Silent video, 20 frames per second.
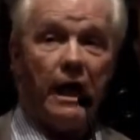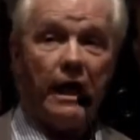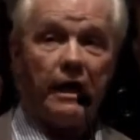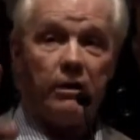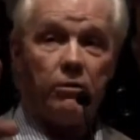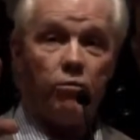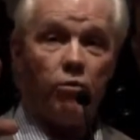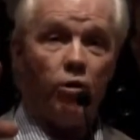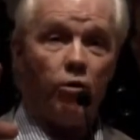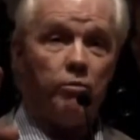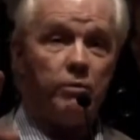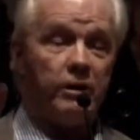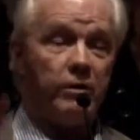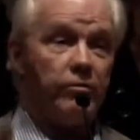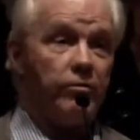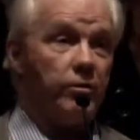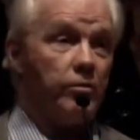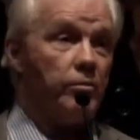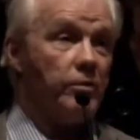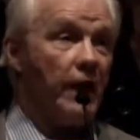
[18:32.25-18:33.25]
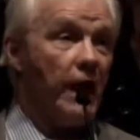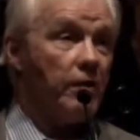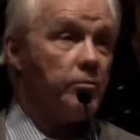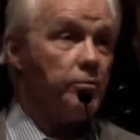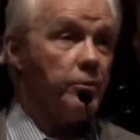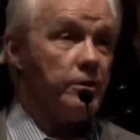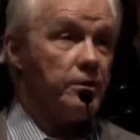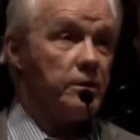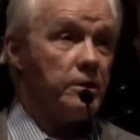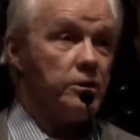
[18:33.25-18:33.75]
And it will be from
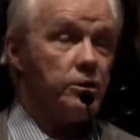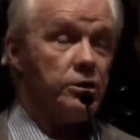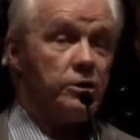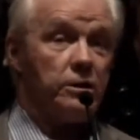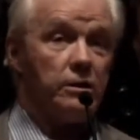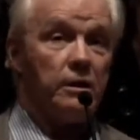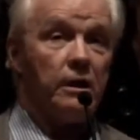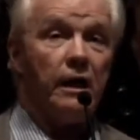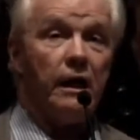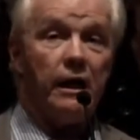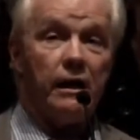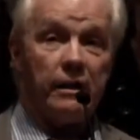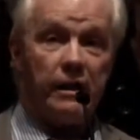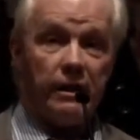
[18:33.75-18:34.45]
that position